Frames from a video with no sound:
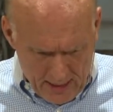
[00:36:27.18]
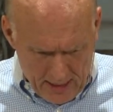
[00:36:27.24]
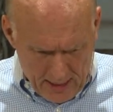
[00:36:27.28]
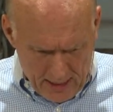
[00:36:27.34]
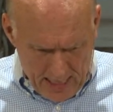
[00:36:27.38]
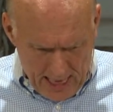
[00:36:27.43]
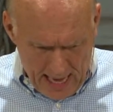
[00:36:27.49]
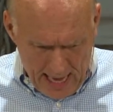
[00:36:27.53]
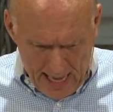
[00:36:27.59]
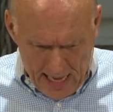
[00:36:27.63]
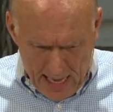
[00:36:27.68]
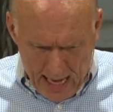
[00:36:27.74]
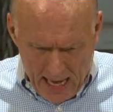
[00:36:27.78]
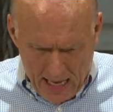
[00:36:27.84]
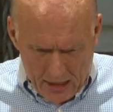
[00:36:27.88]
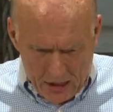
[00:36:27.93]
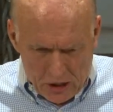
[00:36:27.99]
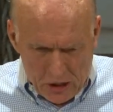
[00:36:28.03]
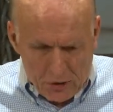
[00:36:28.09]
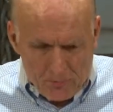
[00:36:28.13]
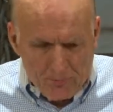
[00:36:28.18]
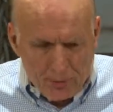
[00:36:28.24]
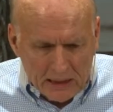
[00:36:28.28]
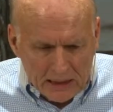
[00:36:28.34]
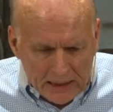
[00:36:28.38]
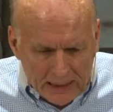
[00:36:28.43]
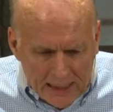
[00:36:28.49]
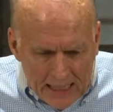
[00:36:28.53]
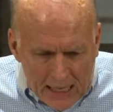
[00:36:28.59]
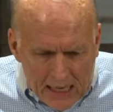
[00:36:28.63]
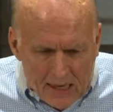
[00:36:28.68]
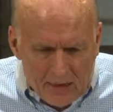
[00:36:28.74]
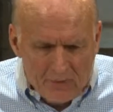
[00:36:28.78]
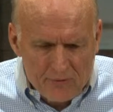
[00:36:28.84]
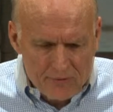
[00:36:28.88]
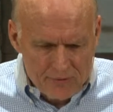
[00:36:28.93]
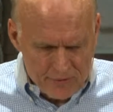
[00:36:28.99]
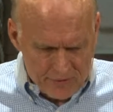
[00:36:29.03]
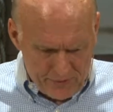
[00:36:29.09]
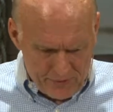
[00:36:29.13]
and believe,
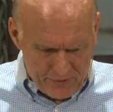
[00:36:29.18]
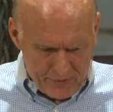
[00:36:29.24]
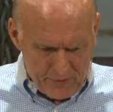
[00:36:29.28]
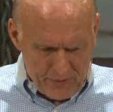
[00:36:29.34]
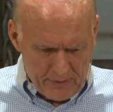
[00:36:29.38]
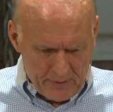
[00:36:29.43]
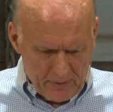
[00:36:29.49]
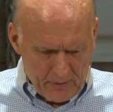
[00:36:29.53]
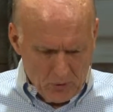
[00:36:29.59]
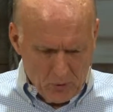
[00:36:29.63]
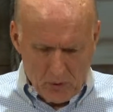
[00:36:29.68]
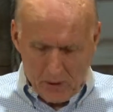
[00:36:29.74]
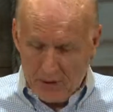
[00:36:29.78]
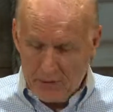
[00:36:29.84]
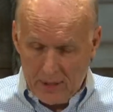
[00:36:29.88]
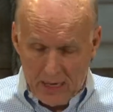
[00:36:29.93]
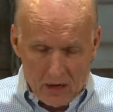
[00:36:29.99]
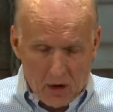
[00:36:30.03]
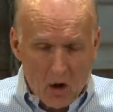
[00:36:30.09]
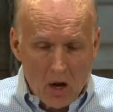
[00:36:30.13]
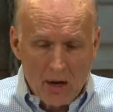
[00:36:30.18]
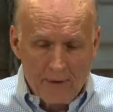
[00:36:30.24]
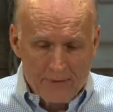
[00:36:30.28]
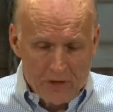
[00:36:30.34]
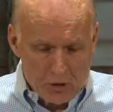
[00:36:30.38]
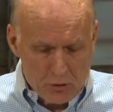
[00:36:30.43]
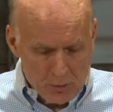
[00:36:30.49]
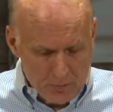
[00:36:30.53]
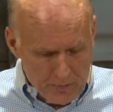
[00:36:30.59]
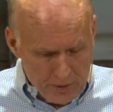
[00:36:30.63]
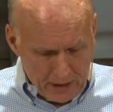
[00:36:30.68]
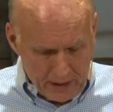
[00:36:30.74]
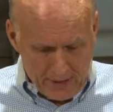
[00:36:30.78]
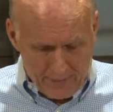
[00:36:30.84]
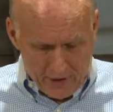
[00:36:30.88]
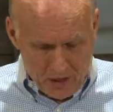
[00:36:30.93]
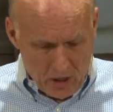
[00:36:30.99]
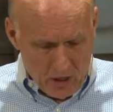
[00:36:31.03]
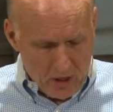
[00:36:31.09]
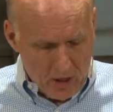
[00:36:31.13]
Lord, that all of us would believe in
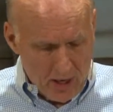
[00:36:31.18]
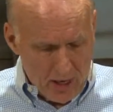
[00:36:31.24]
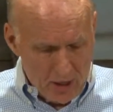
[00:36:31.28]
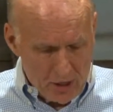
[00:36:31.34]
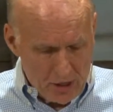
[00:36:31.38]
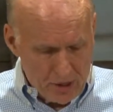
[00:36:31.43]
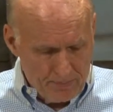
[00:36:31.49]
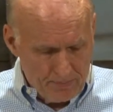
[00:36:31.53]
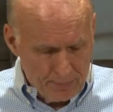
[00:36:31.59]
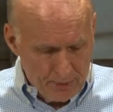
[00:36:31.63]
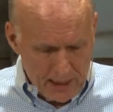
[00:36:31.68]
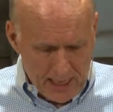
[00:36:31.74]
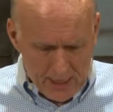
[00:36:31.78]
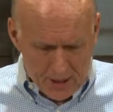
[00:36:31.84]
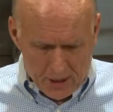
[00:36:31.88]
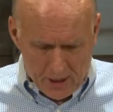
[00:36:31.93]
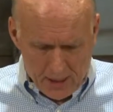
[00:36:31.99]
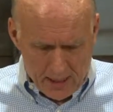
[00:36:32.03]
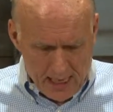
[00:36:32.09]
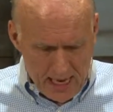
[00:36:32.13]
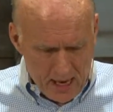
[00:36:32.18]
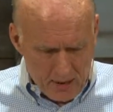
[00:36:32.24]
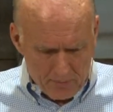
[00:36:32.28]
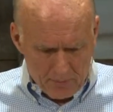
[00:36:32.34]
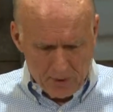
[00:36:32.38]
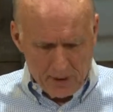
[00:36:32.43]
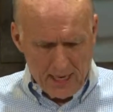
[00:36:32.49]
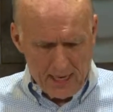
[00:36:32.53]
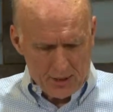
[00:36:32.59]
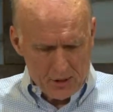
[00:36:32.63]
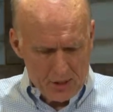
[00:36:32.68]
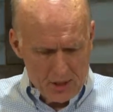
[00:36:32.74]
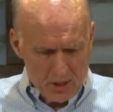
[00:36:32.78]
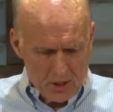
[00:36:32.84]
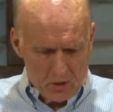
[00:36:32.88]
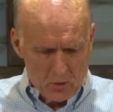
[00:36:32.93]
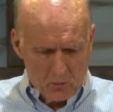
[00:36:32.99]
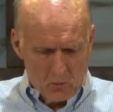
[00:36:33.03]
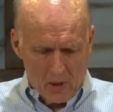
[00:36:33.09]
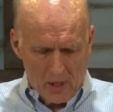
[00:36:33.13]
our hearts, blessed, how blessed is the
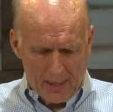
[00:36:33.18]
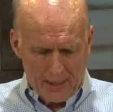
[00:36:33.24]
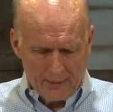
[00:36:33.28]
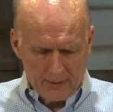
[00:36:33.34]
one